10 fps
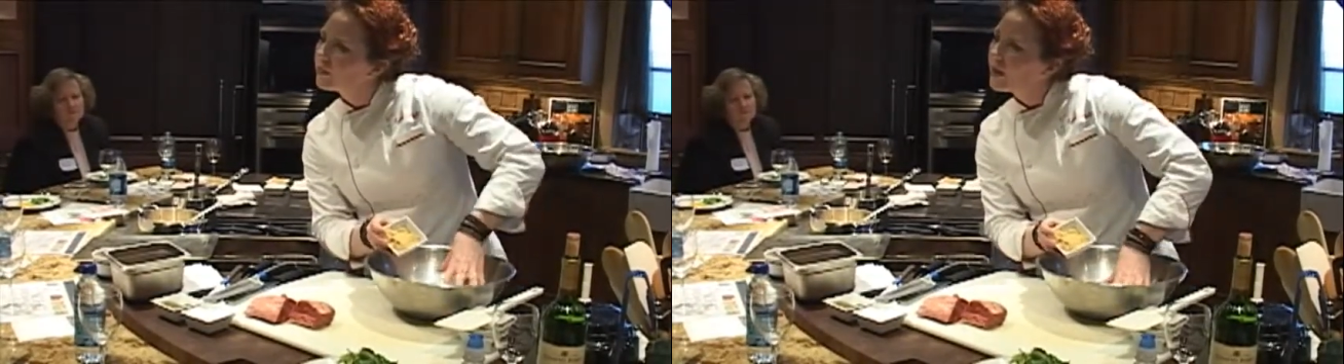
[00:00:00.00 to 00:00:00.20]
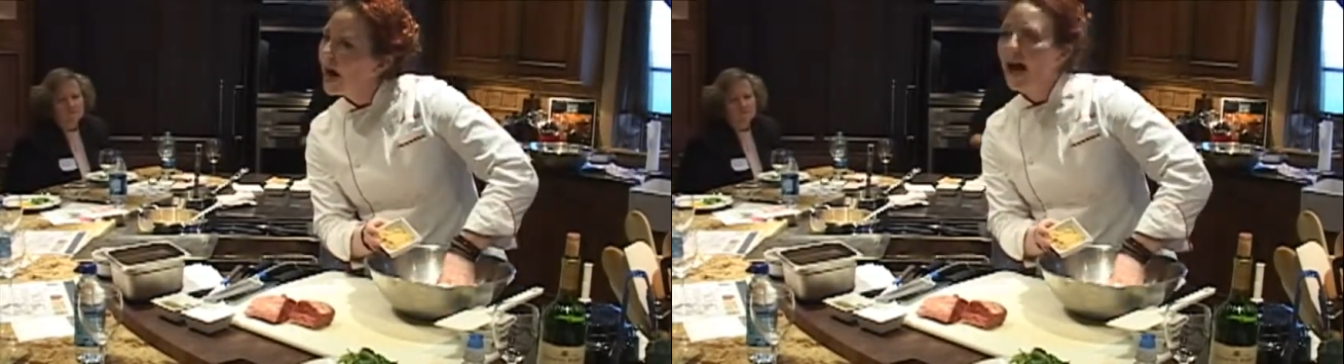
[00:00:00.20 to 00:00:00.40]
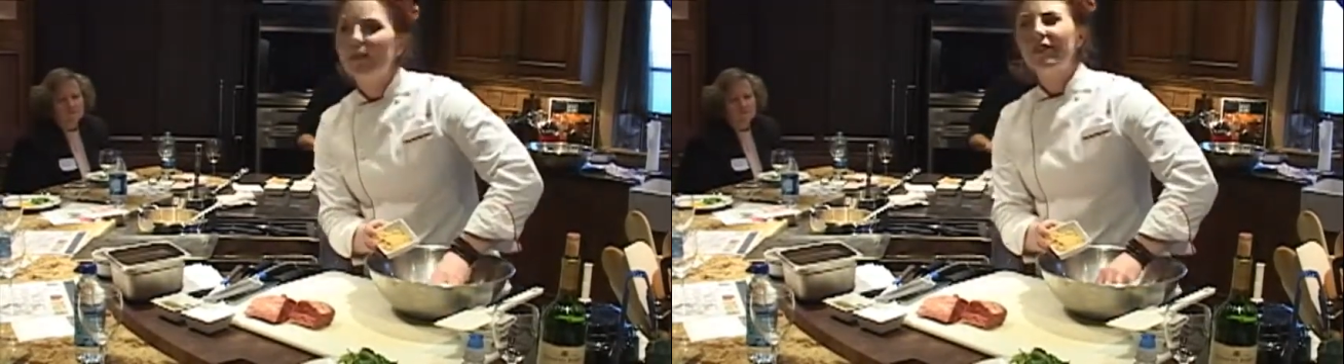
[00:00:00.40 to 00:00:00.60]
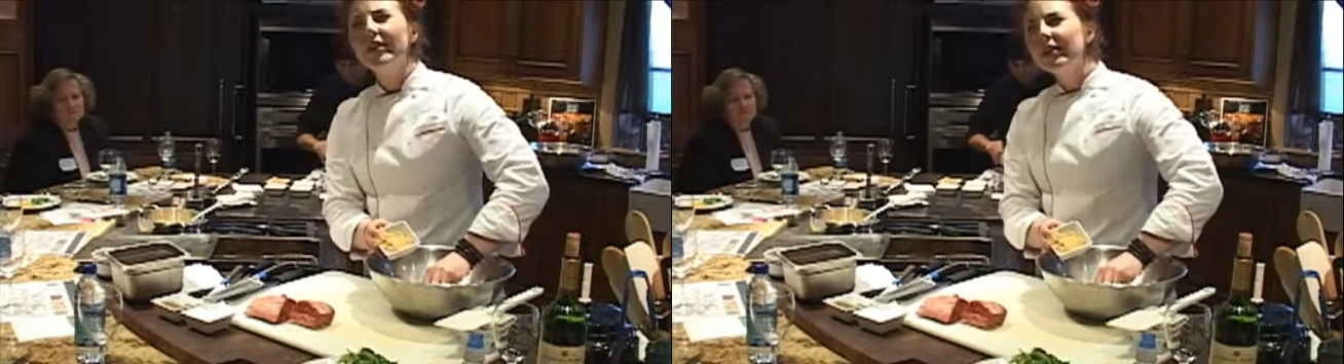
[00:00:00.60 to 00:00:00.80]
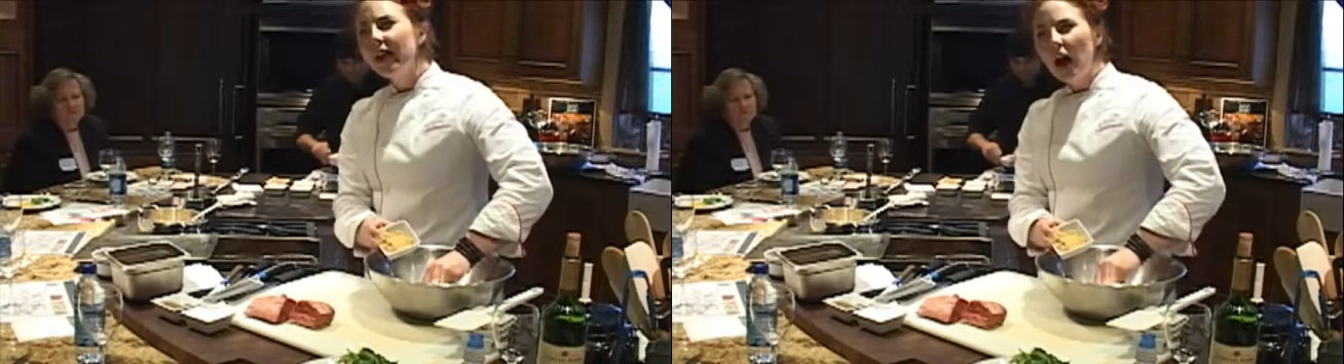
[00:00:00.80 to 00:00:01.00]

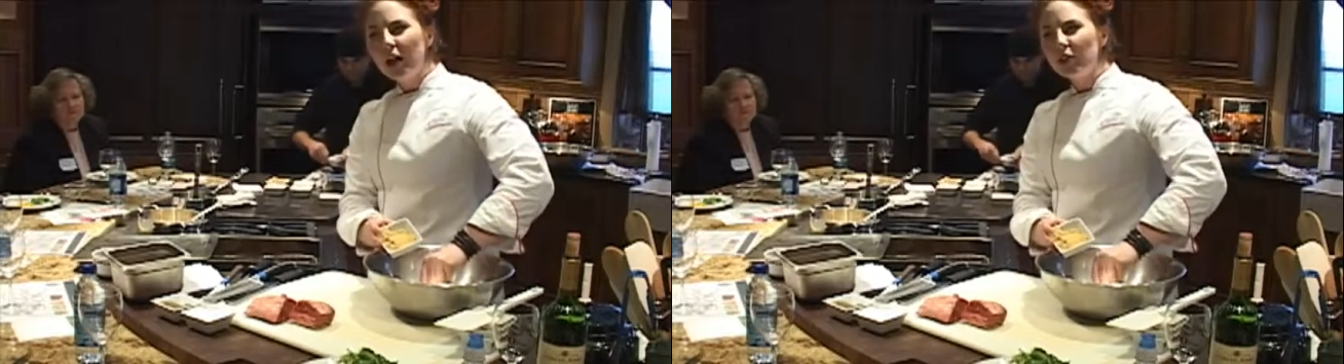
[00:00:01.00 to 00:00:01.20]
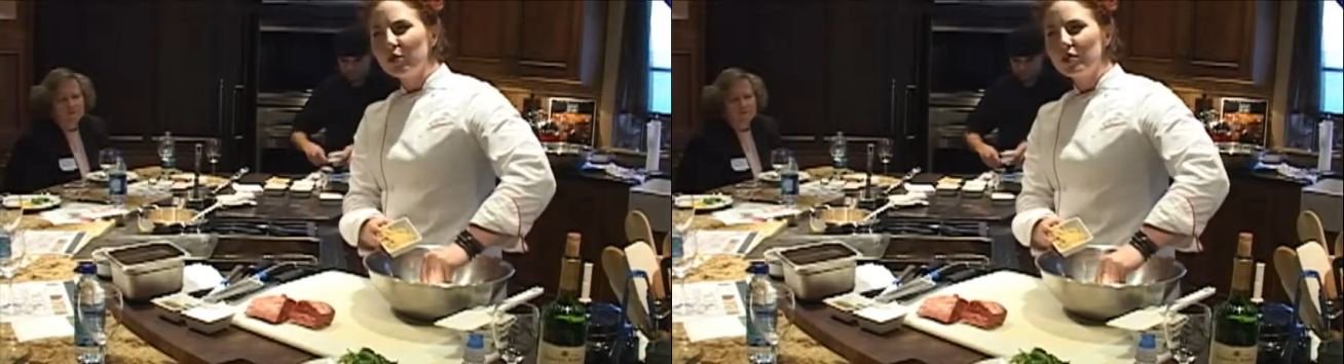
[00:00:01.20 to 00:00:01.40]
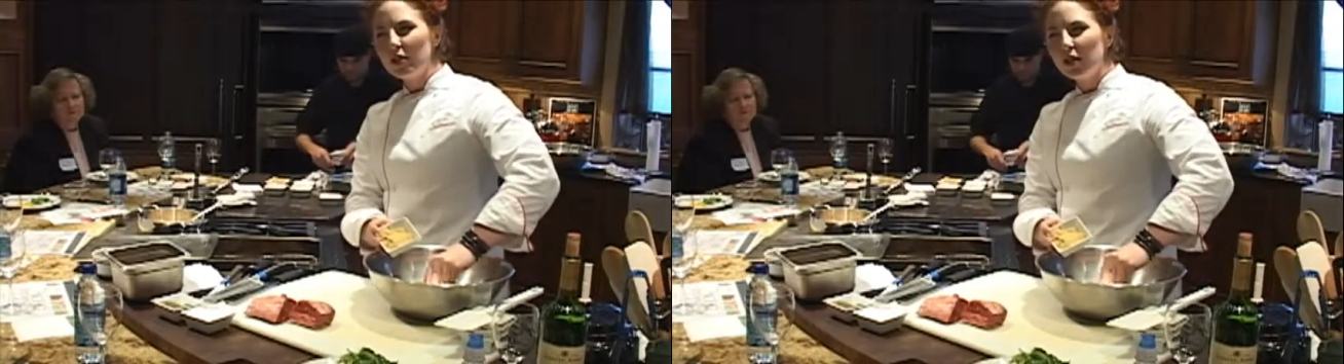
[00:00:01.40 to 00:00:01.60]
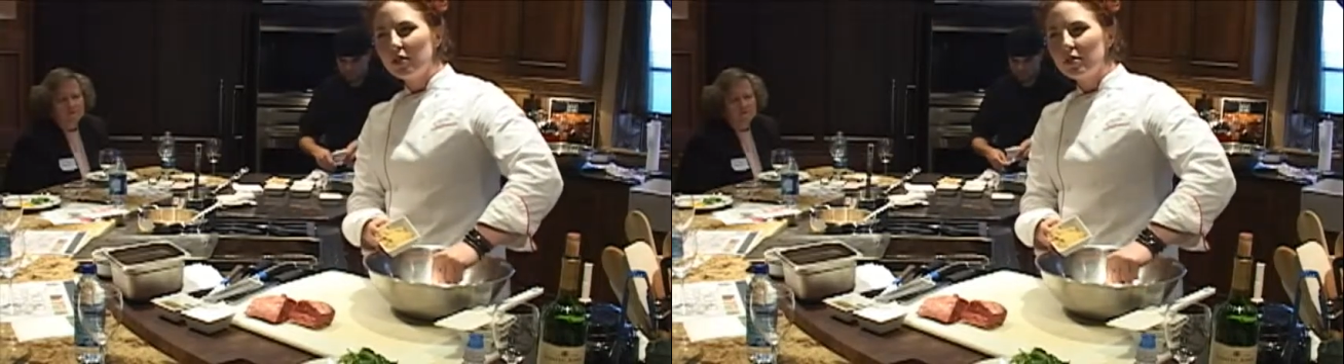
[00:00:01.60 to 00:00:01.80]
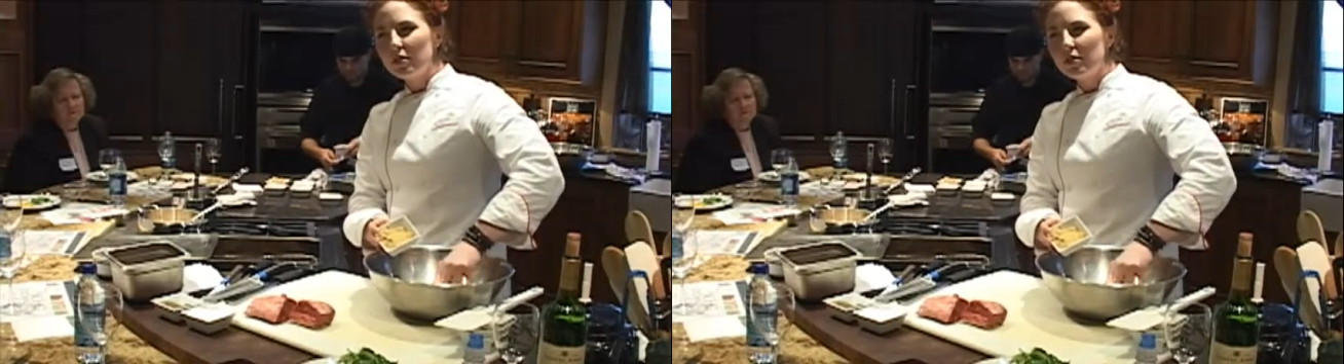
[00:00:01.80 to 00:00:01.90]
I've not used it.